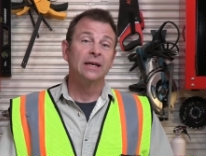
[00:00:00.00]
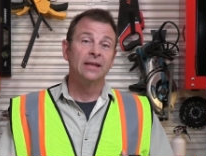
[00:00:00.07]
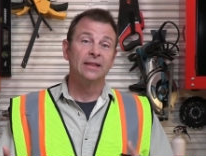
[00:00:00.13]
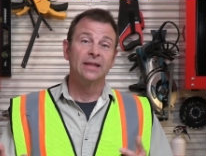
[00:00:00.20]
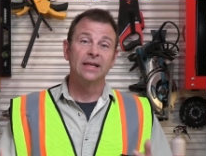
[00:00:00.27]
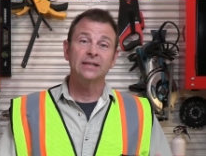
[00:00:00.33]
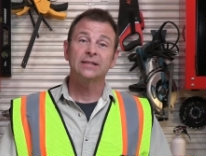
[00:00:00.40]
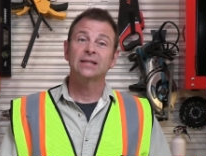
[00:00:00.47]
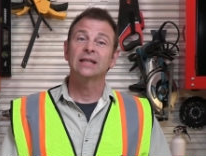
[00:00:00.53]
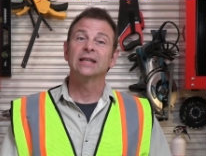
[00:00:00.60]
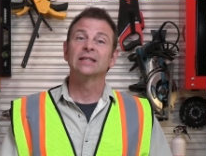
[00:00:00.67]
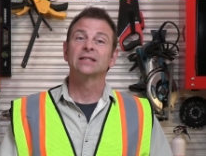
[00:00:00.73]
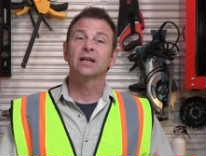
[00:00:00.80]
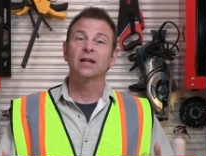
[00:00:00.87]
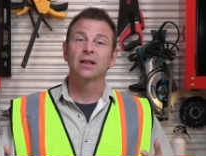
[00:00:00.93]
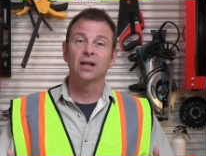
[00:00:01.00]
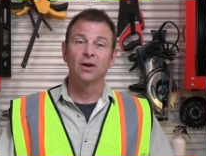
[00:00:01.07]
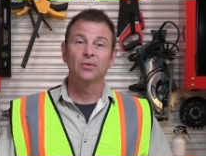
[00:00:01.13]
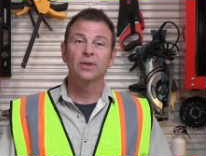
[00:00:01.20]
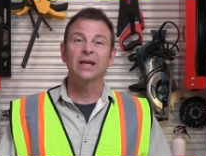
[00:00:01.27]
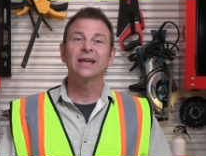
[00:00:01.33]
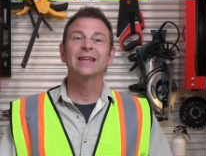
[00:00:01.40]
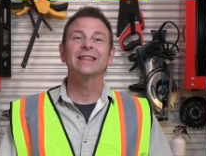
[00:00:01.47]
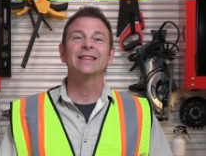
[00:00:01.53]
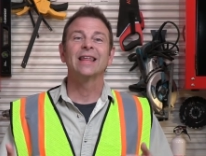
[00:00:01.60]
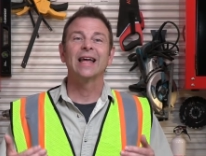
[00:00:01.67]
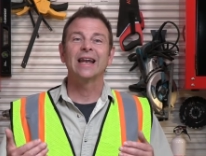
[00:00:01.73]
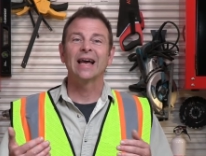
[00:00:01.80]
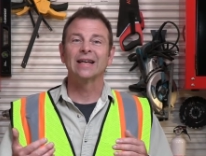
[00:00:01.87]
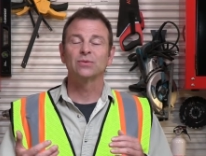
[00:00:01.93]
This is clothing
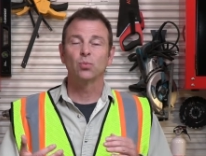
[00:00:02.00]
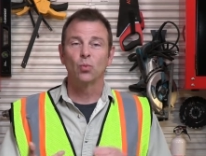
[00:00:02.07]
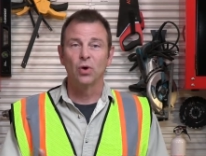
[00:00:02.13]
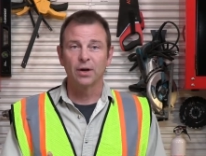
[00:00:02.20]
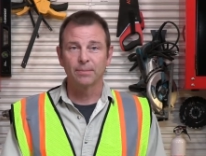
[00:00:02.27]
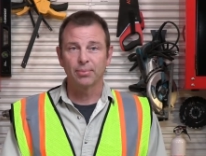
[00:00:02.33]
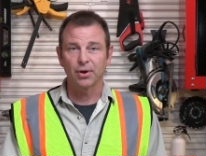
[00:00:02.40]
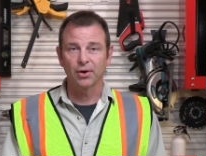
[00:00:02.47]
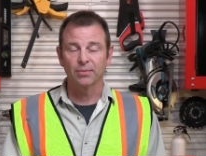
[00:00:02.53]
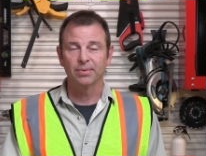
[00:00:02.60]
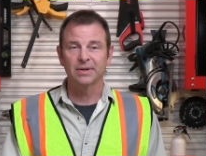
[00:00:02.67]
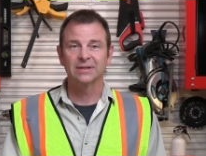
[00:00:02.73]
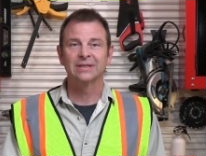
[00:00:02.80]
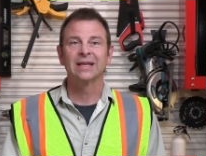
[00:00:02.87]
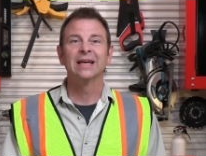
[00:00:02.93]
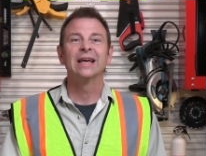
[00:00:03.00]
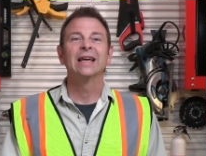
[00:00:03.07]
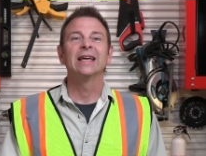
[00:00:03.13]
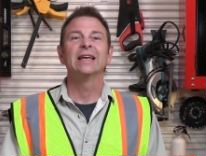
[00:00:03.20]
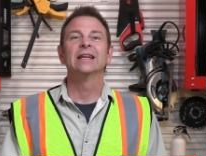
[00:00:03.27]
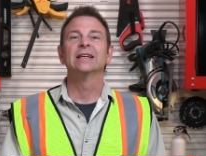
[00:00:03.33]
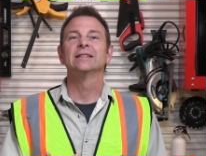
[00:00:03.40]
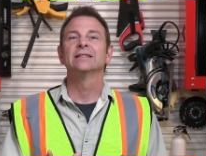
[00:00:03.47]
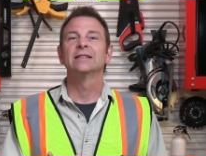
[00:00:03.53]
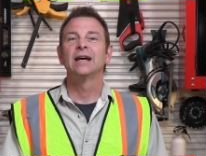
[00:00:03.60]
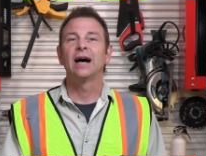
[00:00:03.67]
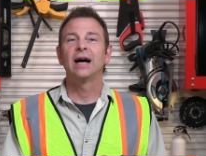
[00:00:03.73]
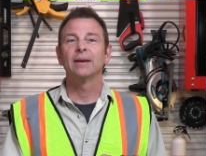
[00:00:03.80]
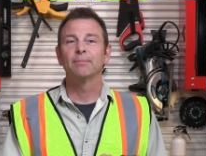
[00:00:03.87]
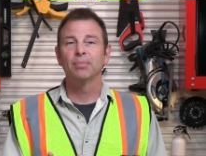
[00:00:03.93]
that has one purpose. It is
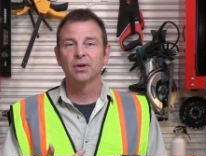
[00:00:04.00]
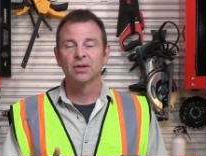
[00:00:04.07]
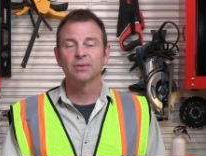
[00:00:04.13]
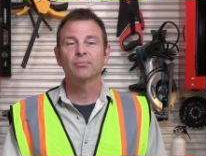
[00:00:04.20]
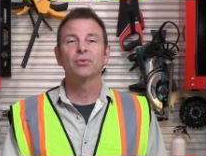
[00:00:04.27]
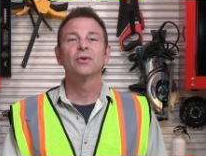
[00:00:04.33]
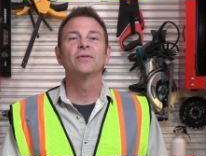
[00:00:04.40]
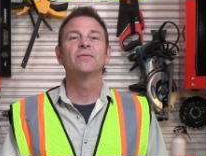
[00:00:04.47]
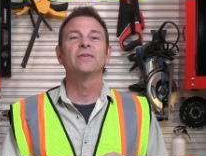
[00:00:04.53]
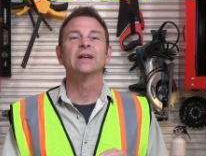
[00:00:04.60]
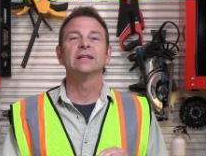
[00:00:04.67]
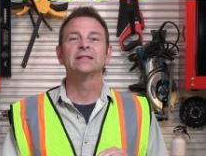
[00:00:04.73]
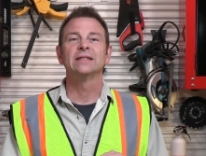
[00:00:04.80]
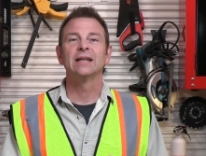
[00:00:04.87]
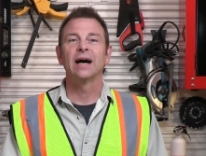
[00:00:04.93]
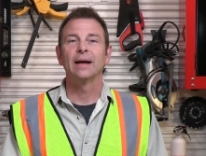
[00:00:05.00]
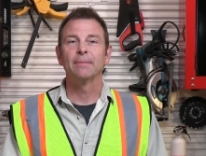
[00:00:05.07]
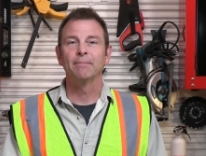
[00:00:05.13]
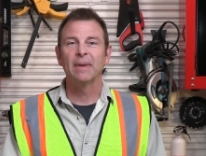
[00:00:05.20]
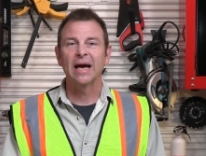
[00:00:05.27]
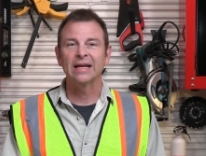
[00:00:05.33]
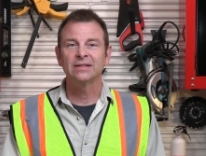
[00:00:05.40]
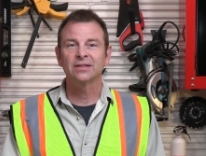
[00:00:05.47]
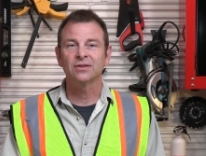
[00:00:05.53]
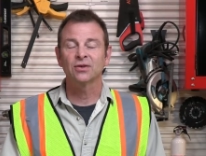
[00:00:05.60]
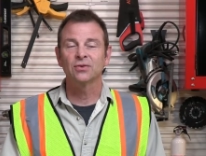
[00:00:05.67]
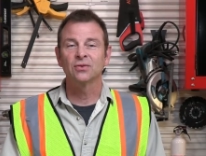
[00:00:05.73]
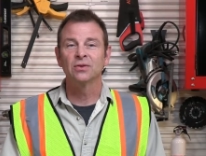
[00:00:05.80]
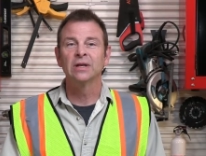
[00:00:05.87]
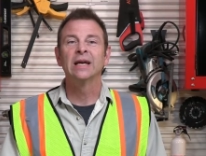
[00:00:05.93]
not bulletproof, it's not
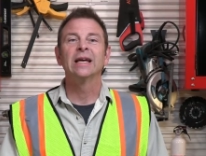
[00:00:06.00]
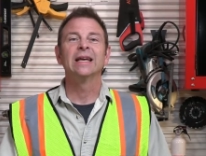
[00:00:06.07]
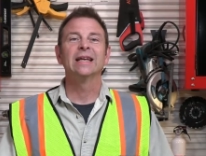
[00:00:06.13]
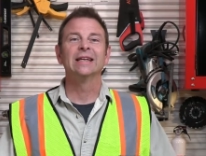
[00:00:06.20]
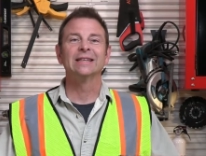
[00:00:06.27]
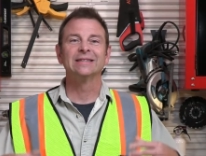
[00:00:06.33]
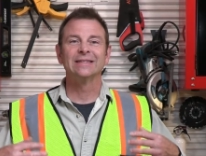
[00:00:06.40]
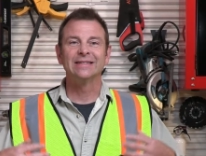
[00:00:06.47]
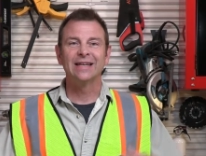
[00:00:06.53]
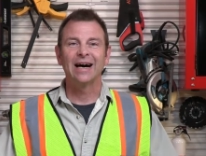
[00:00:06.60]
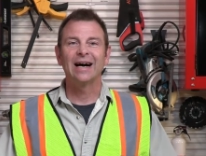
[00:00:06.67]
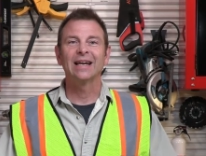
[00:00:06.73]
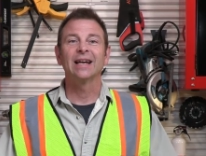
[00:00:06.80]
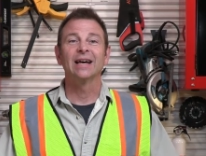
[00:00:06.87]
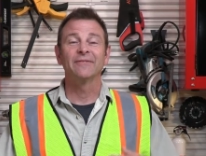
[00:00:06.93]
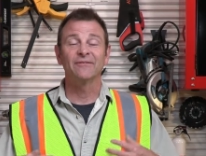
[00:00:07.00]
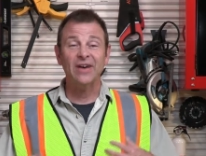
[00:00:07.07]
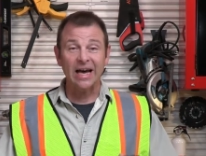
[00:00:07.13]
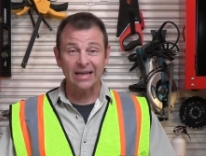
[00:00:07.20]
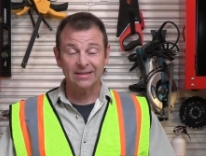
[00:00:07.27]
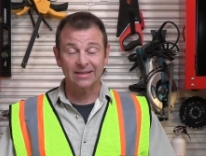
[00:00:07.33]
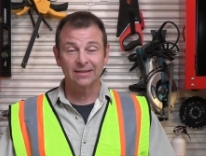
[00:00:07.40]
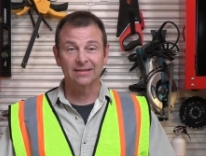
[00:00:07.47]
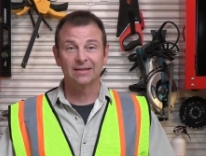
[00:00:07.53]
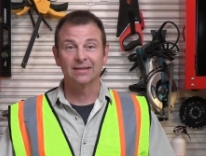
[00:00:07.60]
magical, it is not a fashion